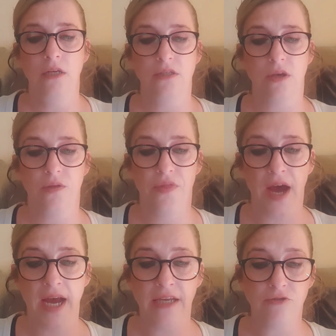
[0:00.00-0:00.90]
So
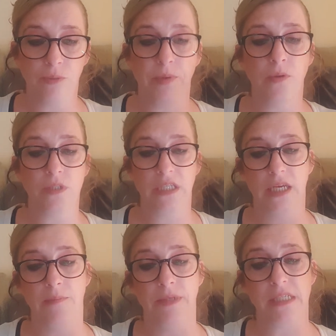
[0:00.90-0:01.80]
they'd reported
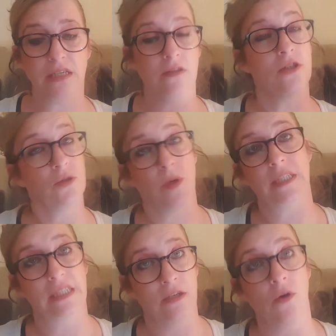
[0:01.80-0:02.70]
him missing on the
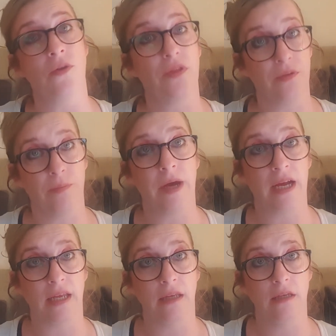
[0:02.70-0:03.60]
29th of
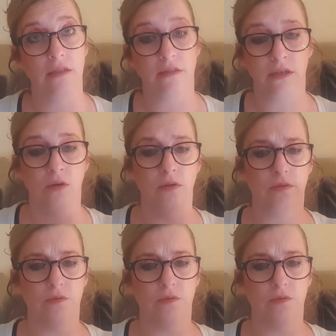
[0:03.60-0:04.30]
May. So like